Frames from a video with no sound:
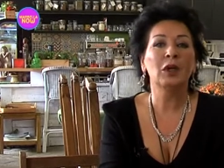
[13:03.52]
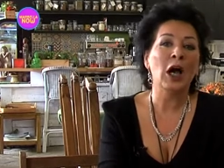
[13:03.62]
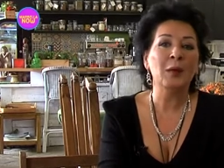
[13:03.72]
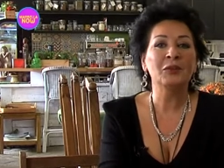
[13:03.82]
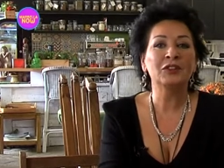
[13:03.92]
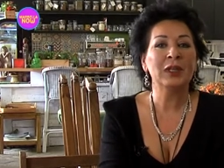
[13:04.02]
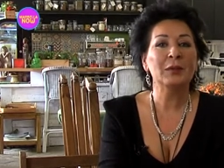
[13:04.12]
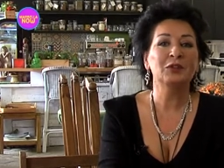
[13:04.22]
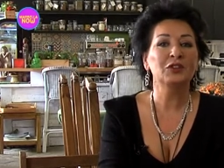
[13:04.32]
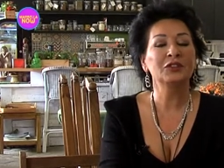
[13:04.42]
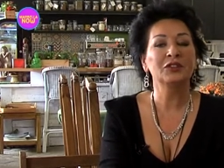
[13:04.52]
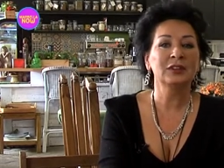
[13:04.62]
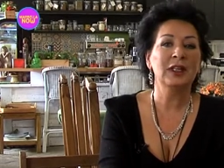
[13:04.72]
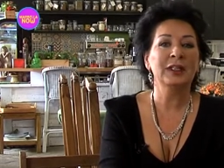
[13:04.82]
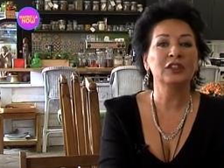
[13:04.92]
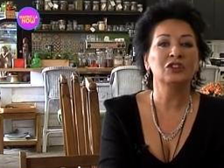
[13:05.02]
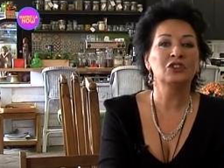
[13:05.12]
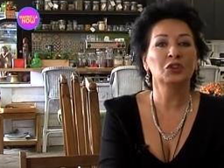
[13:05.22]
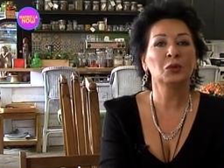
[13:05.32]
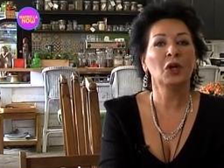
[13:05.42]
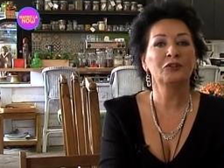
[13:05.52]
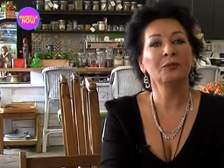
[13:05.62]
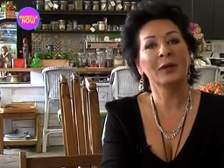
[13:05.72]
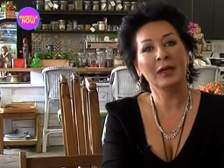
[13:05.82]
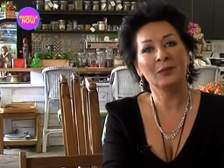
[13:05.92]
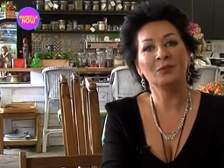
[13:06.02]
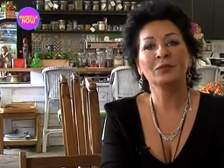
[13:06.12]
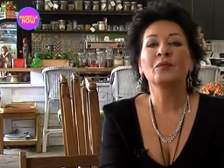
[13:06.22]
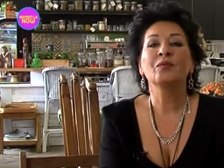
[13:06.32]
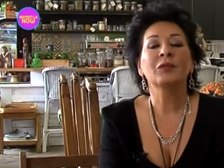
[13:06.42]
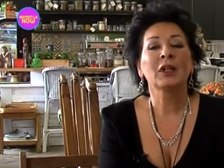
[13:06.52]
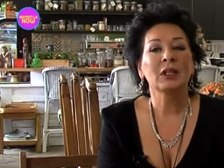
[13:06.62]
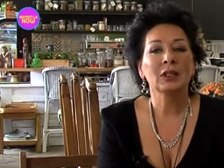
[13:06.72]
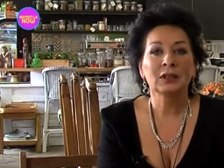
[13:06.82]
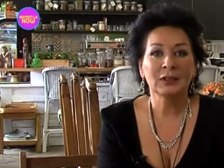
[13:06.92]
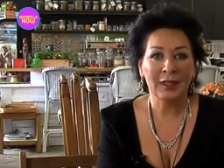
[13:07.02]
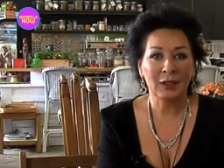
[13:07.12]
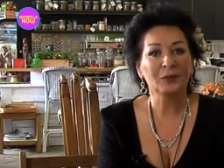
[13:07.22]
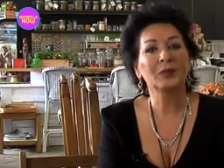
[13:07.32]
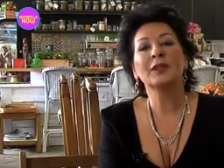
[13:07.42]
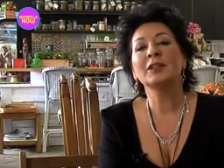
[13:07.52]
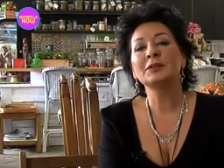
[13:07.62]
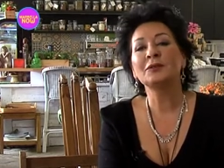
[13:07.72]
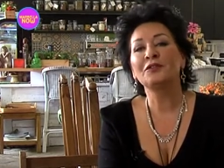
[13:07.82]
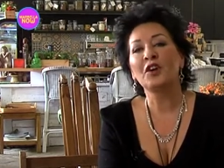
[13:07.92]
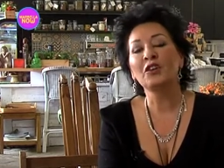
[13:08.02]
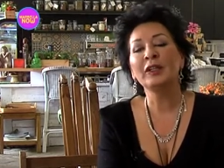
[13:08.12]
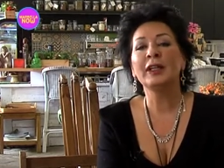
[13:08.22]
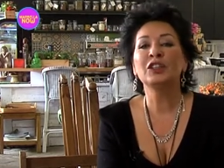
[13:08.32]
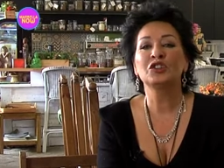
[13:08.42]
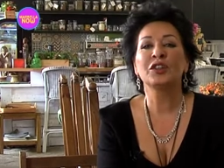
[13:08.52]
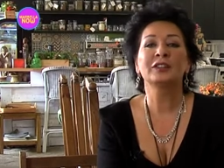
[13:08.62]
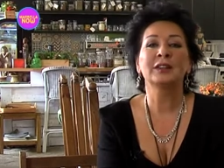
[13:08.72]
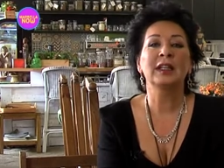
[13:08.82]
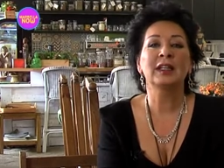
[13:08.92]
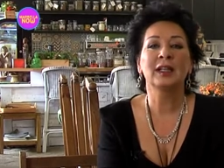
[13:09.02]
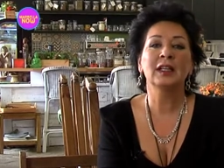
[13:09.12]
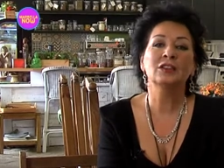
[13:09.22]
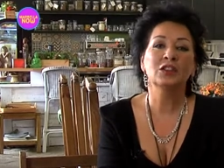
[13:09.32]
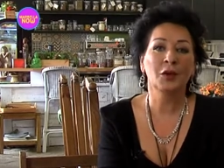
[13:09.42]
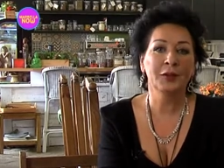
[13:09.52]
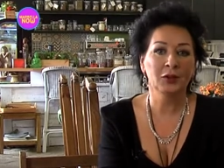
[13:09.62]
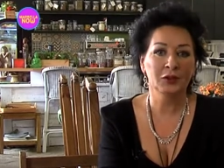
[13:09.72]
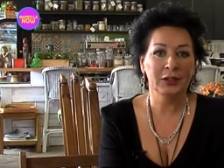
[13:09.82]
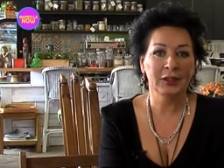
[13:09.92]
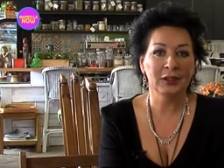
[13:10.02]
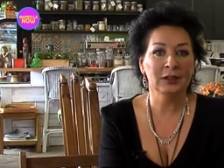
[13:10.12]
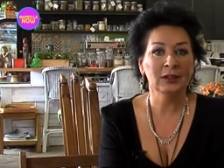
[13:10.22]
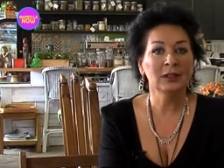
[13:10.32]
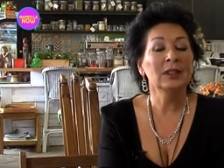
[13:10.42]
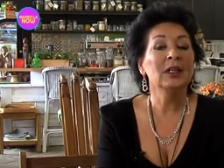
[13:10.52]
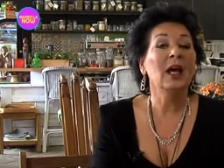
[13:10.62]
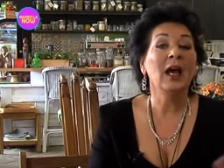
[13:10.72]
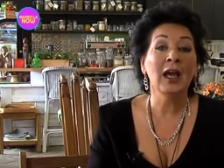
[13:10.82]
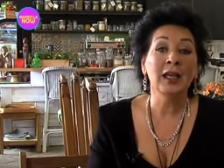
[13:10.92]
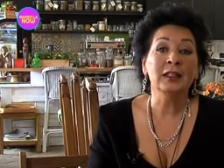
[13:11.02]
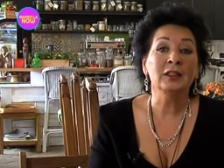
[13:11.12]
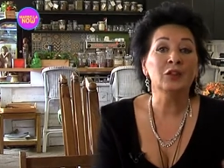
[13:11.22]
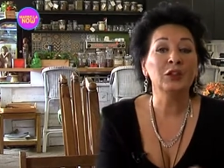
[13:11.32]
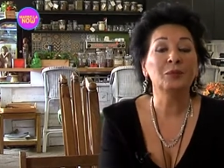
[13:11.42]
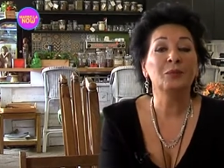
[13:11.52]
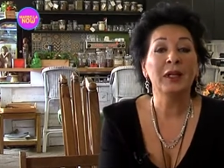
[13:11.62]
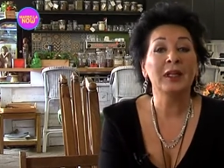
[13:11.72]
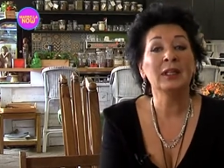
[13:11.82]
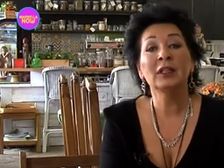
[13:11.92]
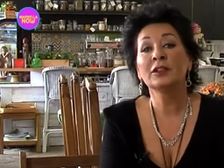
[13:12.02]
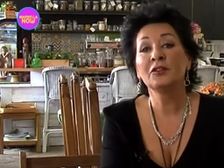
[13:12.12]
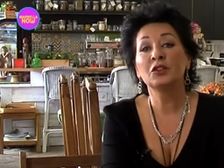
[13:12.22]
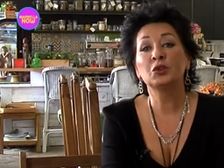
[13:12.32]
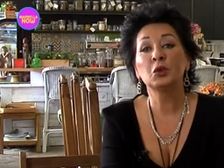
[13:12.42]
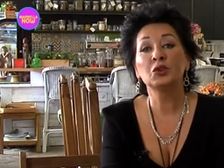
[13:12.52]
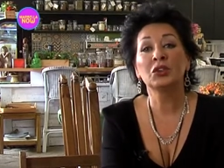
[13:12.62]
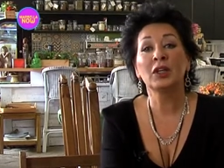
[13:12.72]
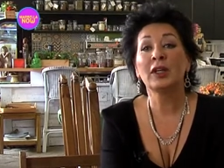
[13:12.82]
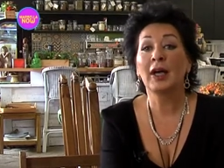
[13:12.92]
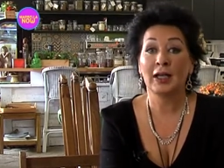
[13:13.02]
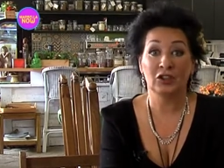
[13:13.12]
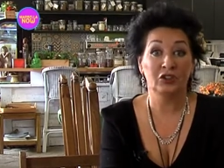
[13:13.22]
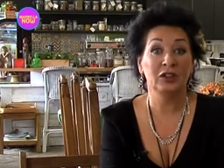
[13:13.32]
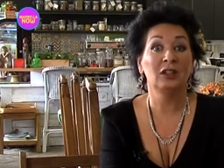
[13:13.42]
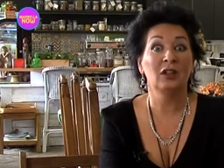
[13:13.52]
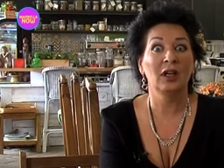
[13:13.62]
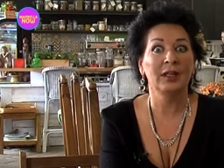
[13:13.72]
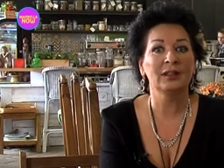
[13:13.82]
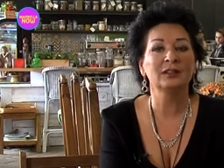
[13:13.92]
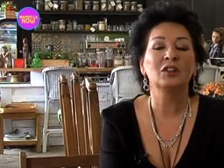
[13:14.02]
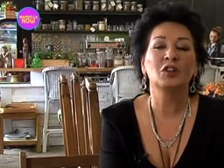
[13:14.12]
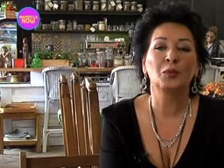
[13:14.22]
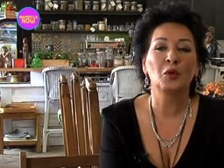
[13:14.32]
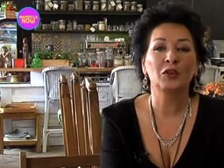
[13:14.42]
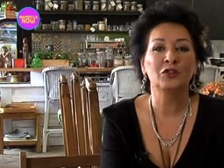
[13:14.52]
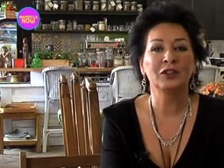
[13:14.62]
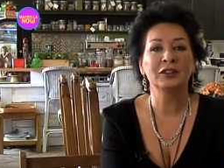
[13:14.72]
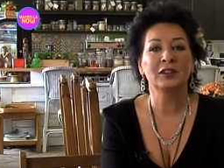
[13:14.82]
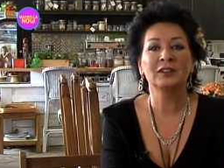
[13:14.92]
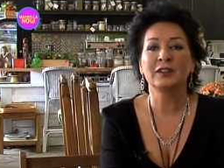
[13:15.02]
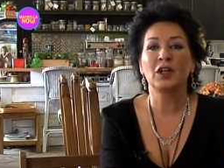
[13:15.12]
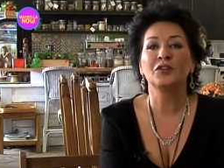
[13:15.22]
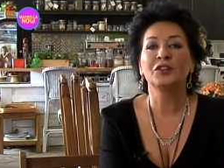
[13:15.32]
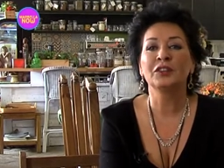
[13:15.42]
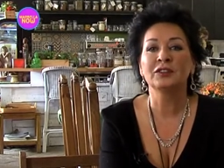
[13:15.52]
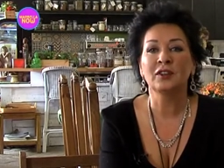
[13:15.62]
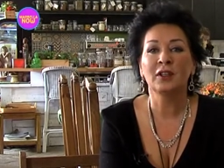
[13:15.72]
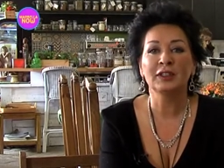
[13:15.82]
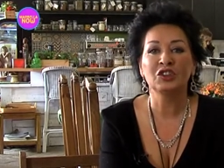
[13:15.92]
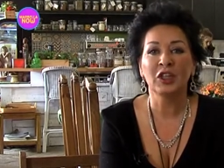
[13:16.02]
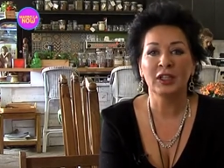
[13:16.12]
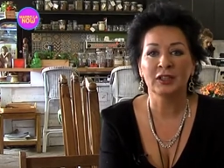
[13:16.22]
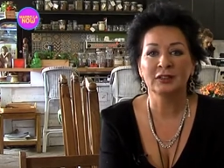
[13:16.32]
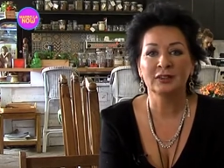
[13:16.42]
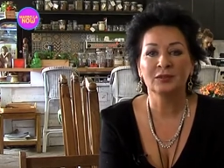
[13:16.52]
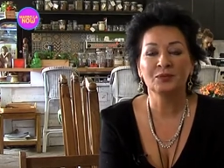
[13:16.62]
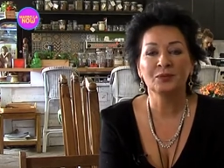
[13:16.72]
I'm the same difference in age as you are from him. Now, there's some very interesting things going on here. A, could it be that the daughter actually likes the boyfriend herself and is slightly jealous?